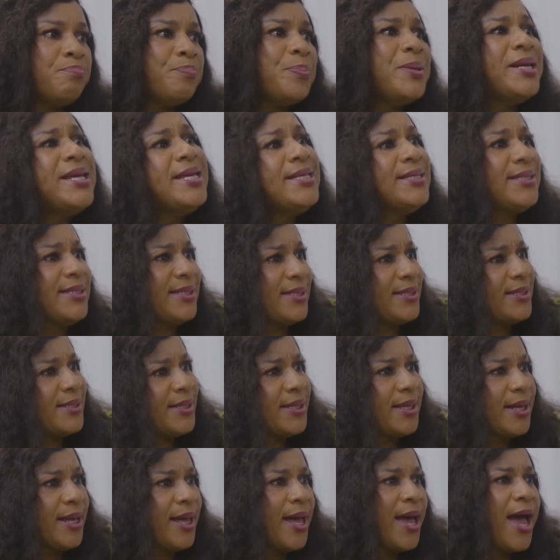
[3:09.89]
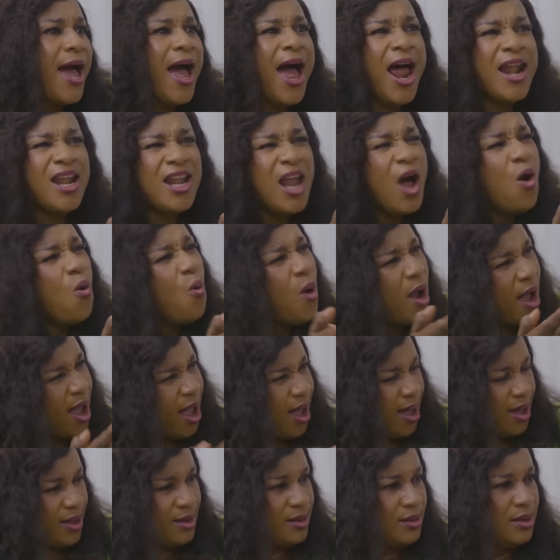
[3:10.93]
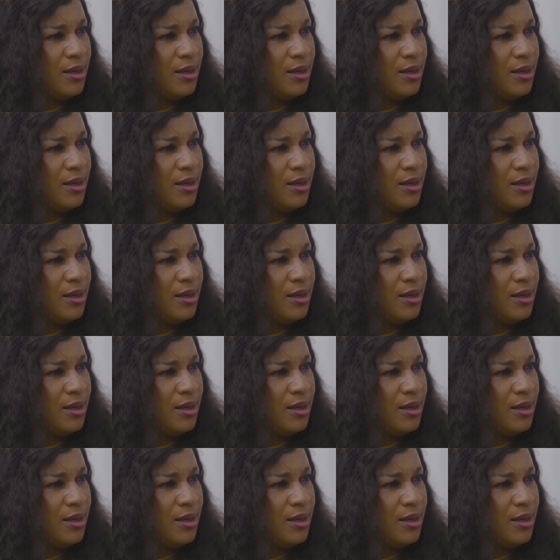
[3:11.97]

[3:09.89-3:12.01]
Please, allow her.